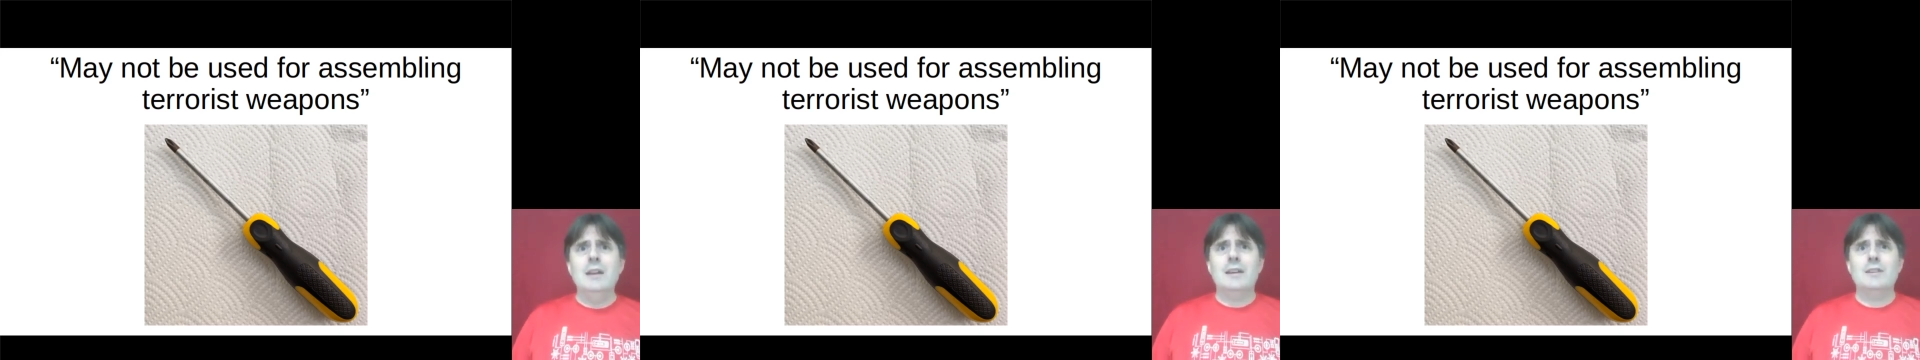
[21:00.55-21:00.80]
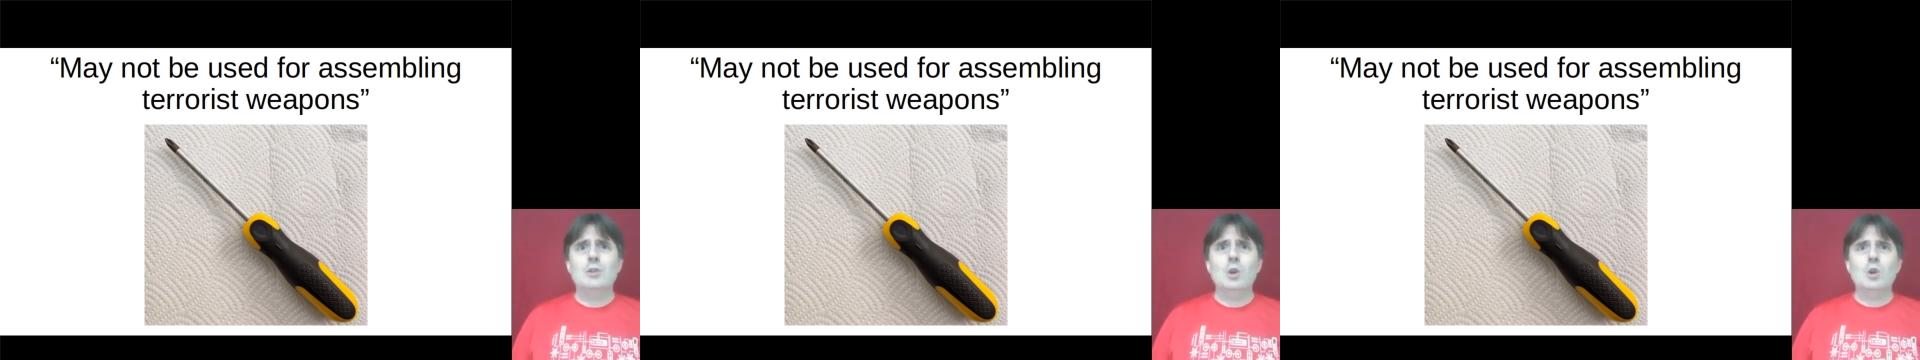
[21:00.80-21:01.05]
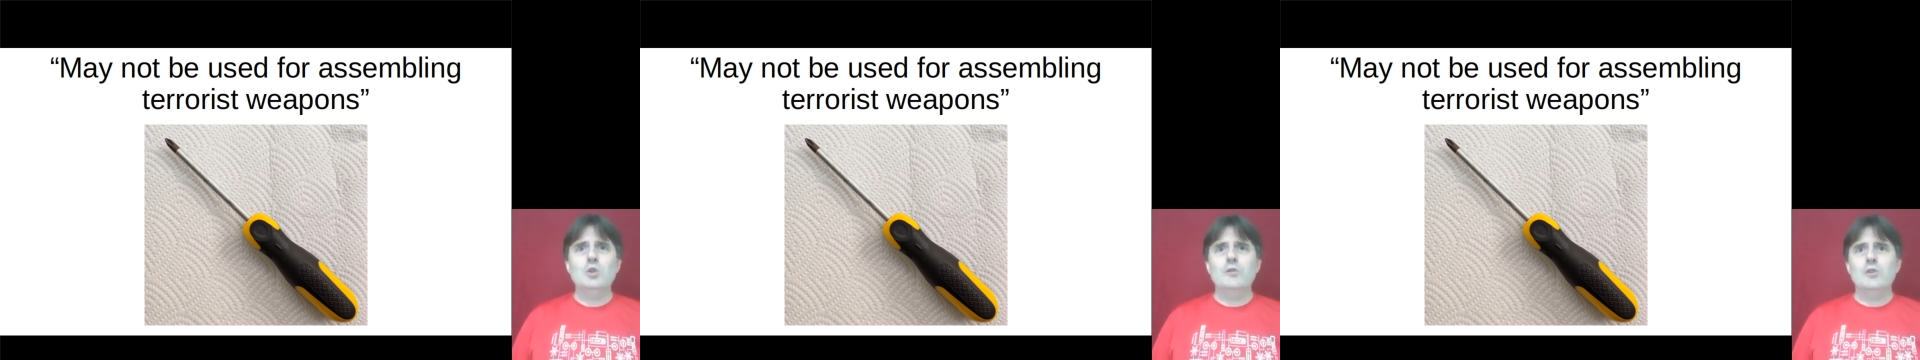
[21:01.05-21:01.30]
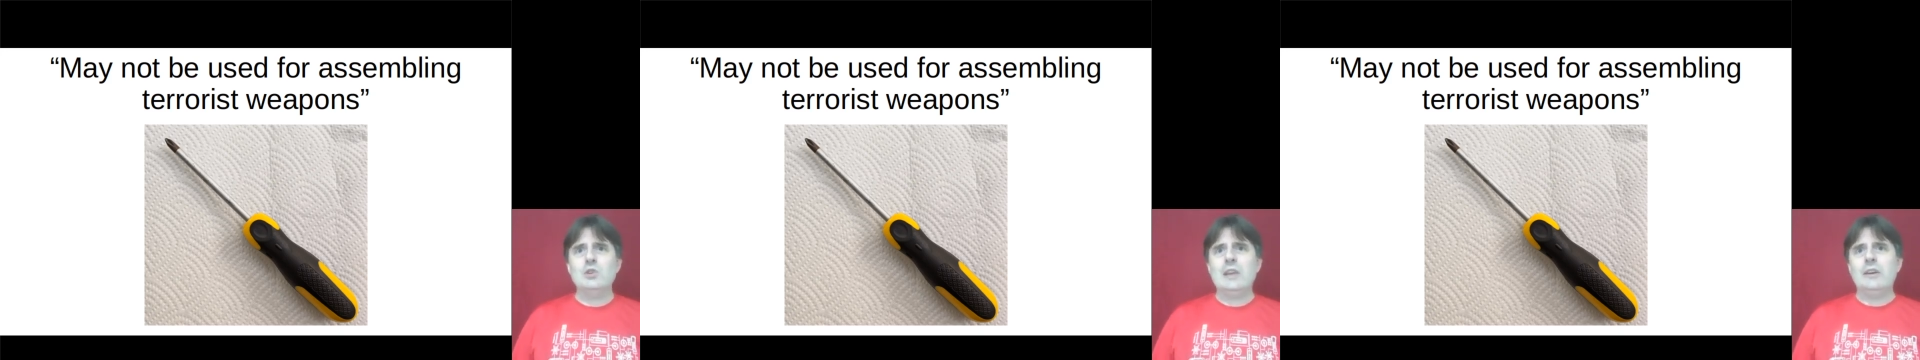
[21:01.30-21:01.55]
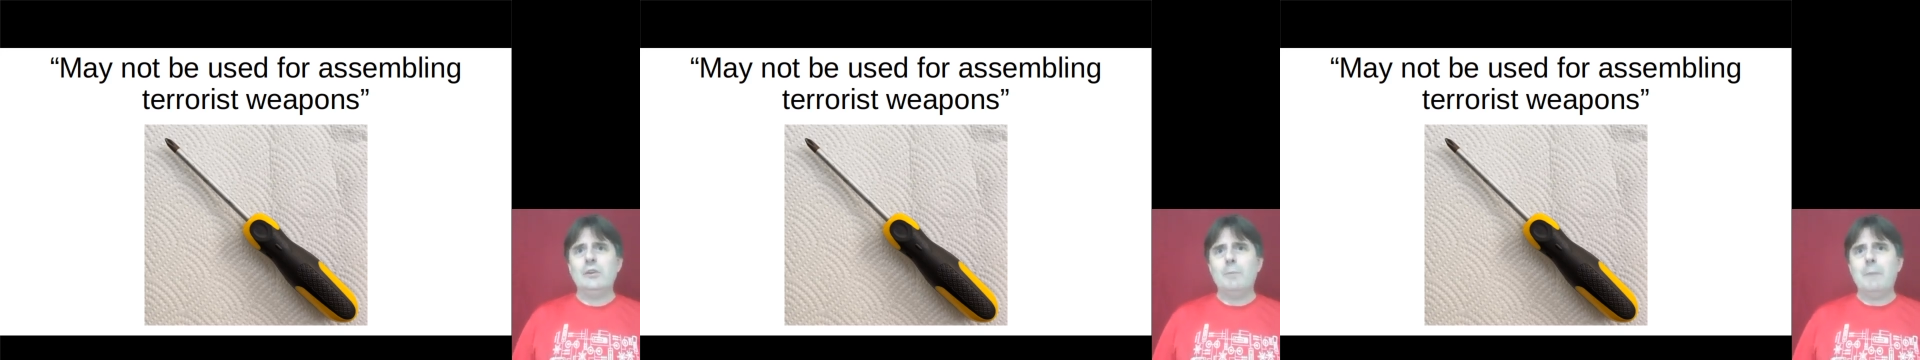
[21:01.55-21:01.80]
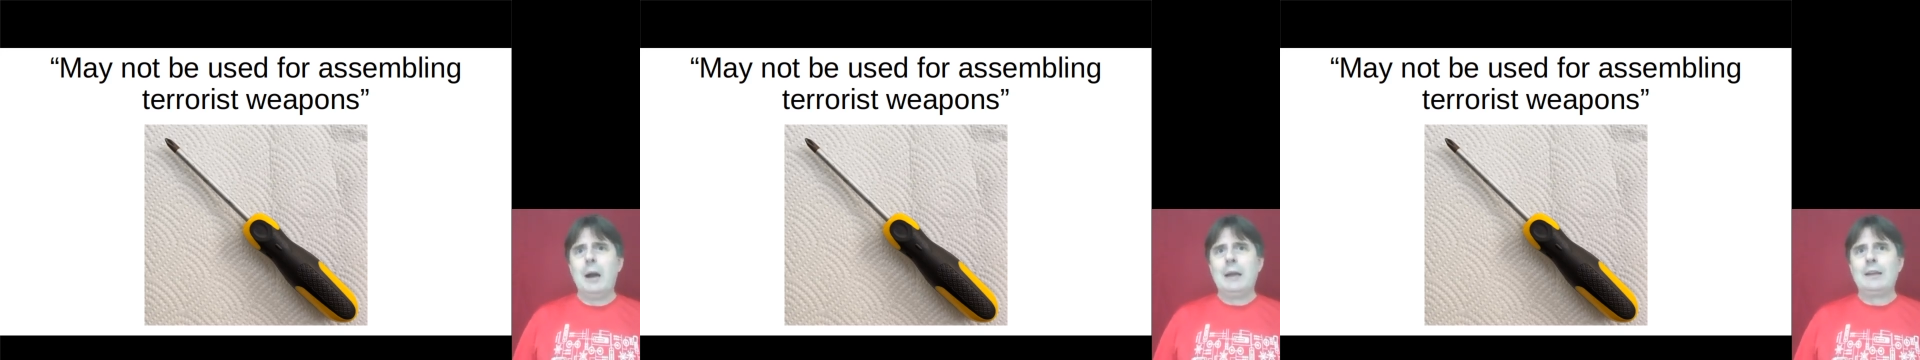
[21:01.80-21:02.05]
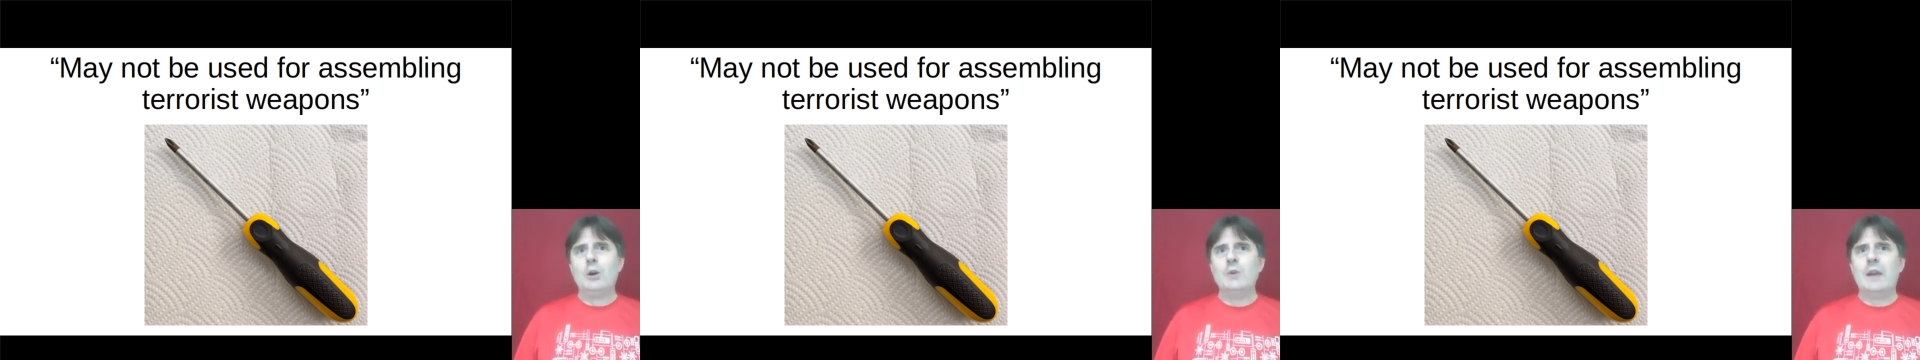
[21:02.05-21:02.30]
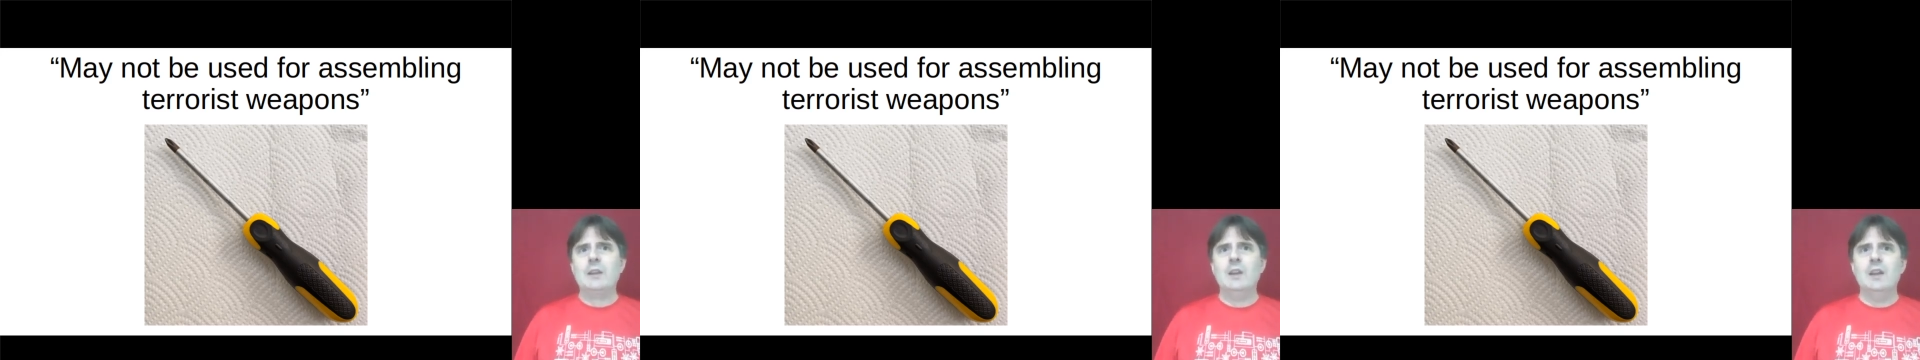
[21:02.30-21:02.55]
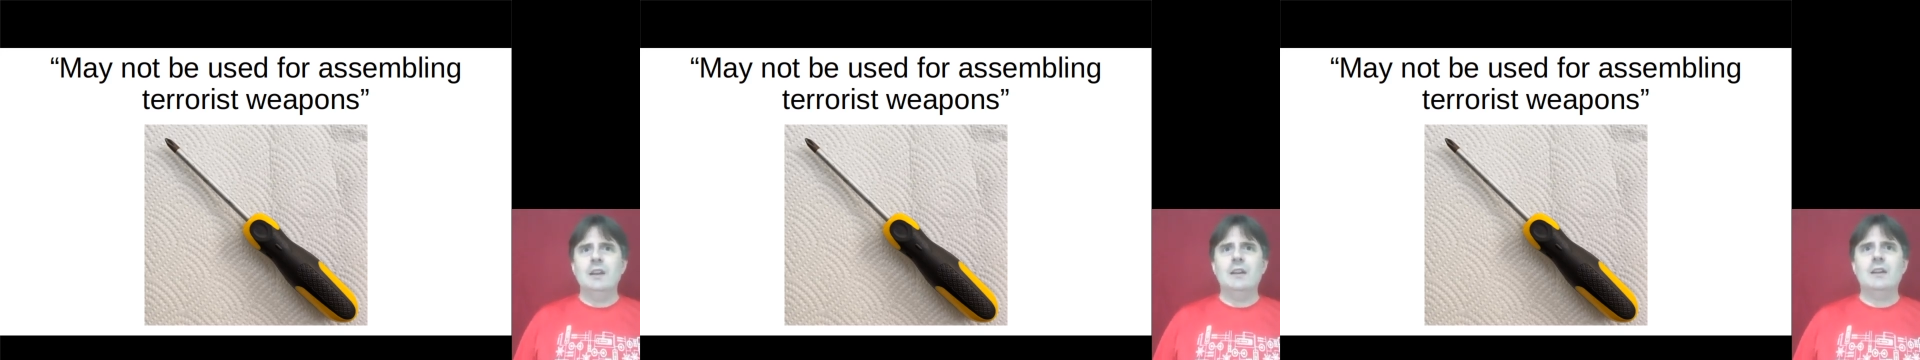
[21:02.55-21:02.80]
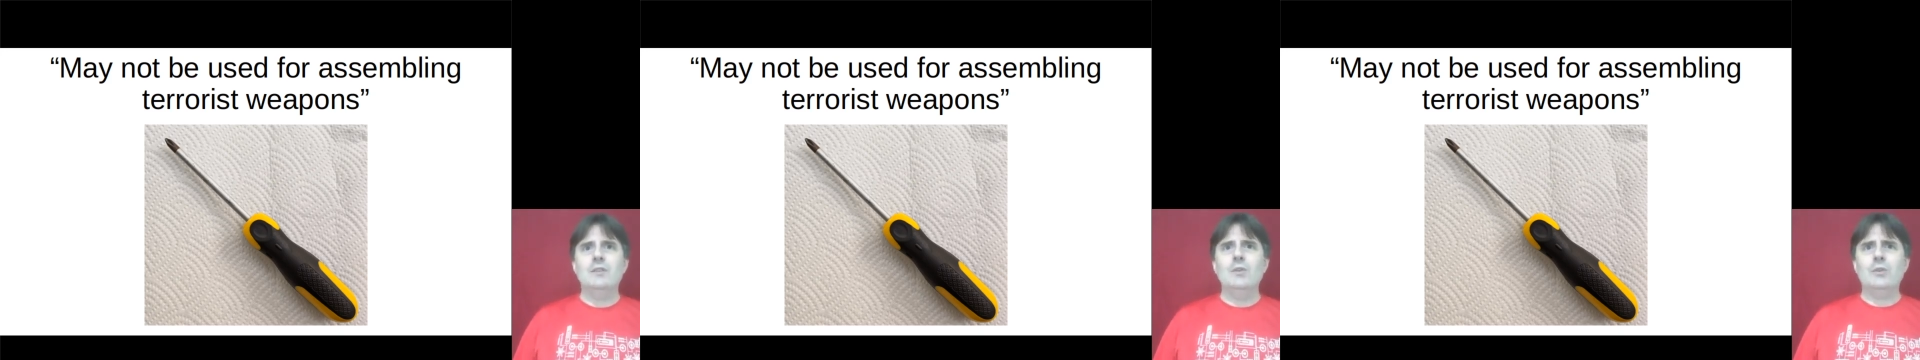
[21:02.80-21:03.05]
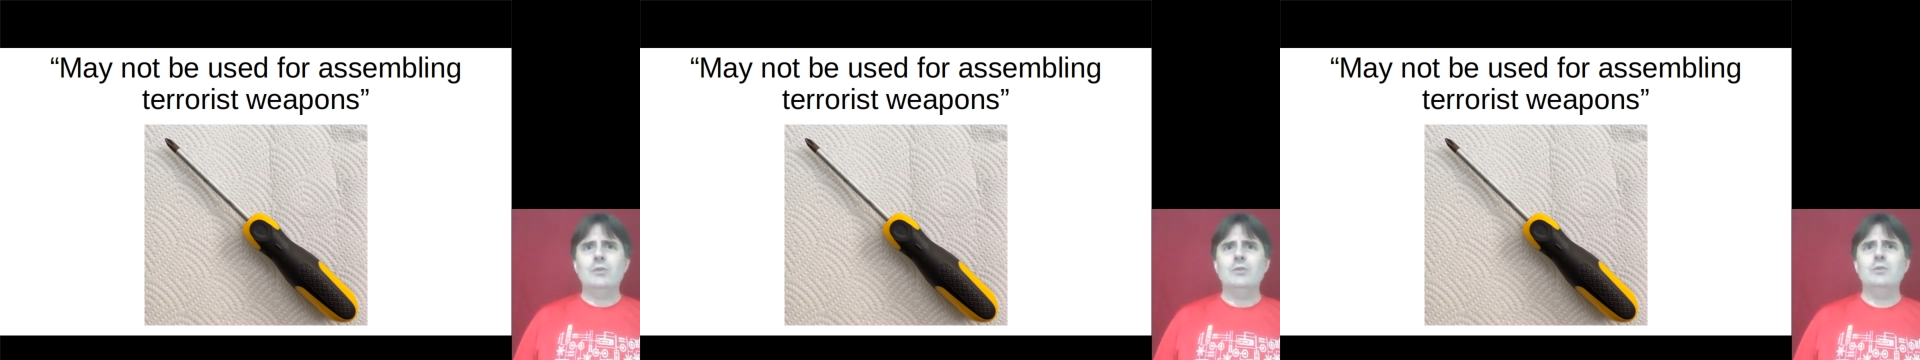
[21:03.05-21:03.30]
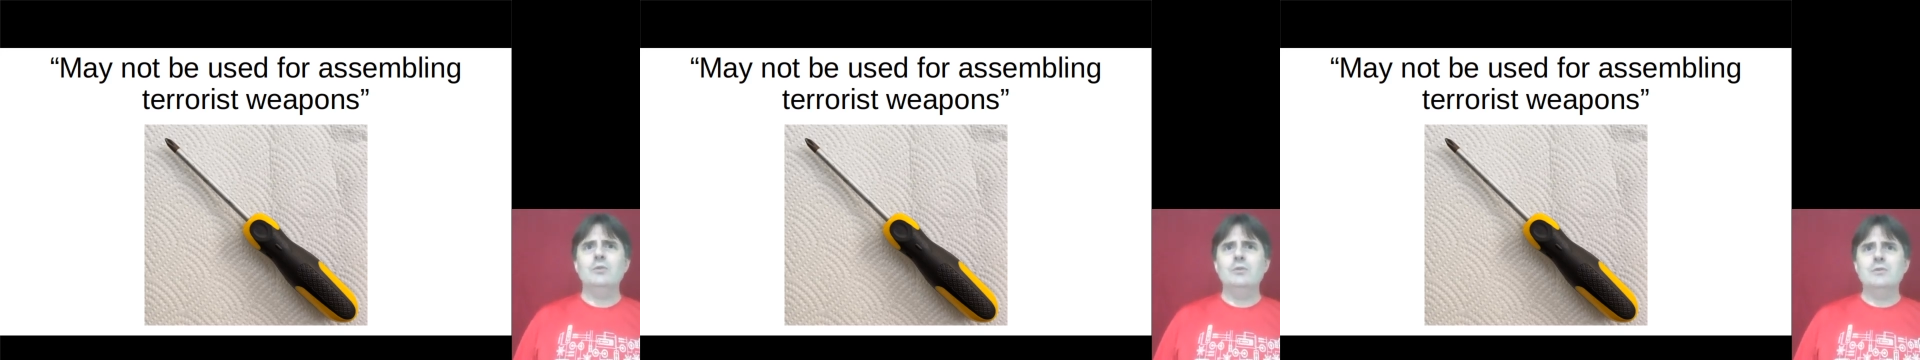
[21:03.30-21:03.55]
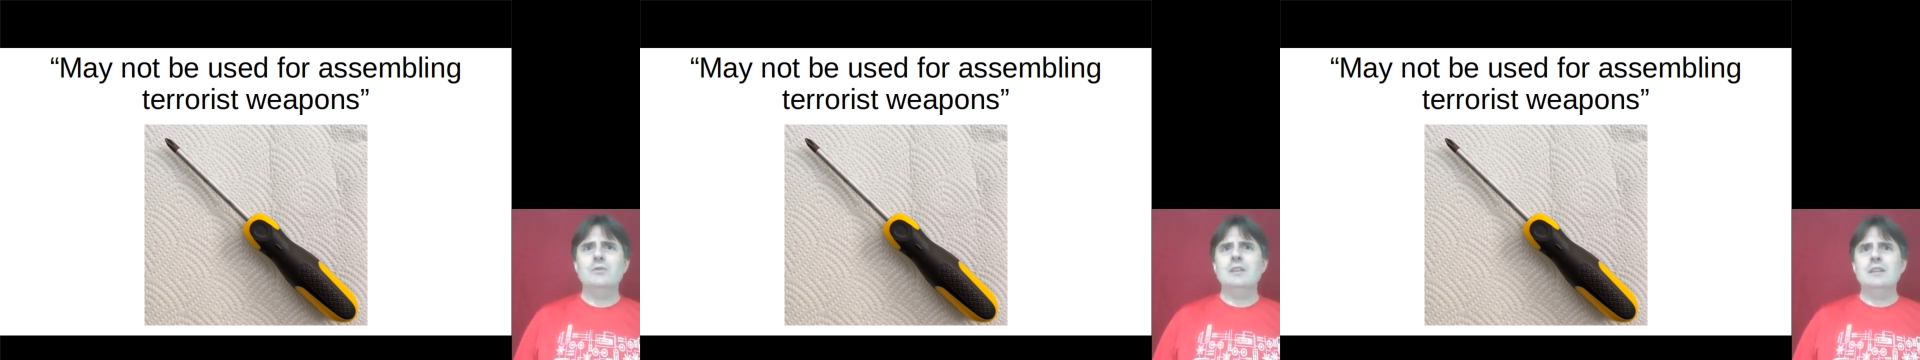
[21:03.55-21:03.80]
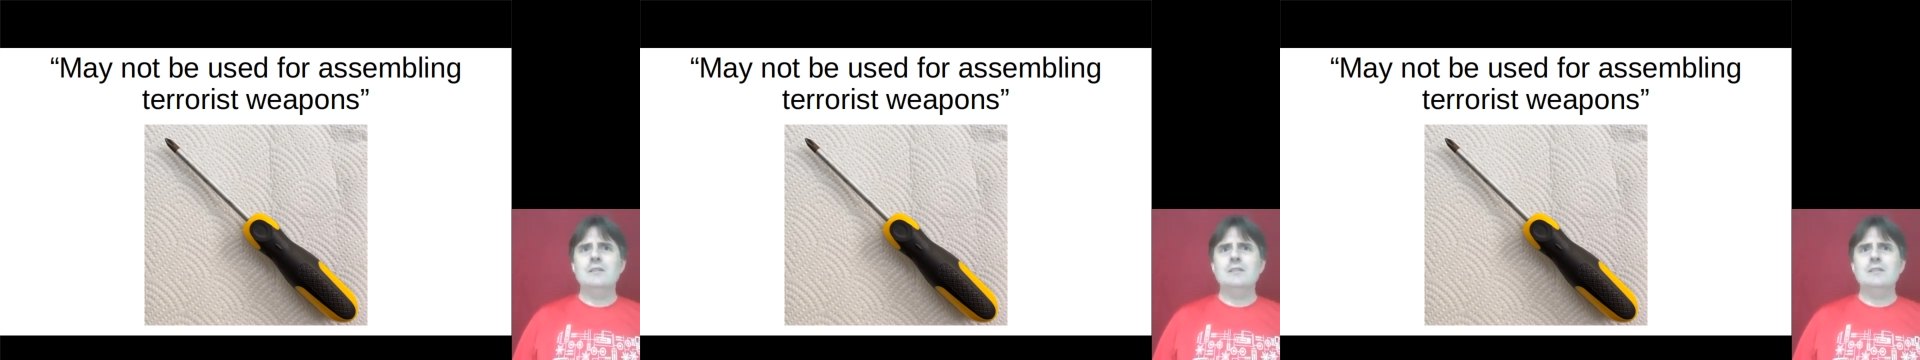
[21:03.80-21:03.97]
as long as you first entered into a binding contract not to use these